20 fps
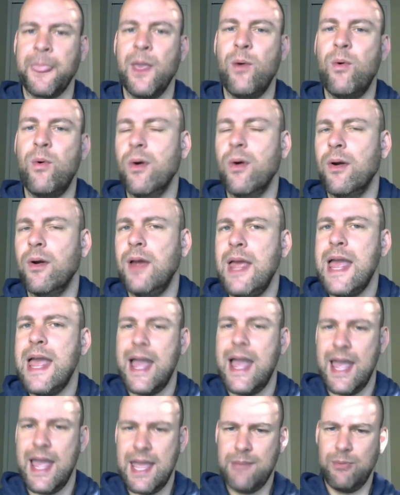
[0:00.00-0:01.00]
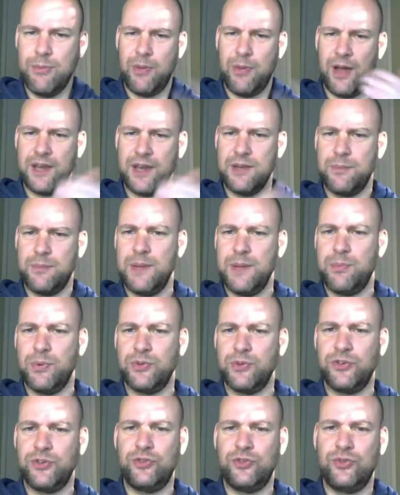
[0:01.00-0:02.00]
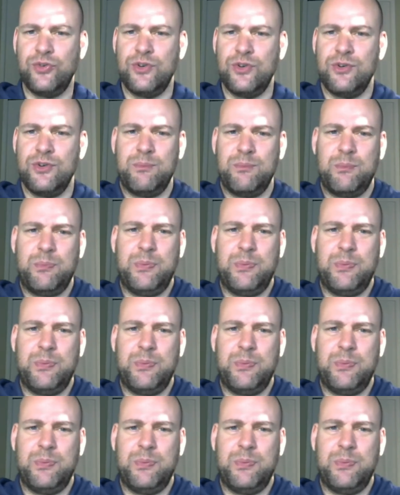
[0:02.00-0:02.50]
or able-bodied people shouldn't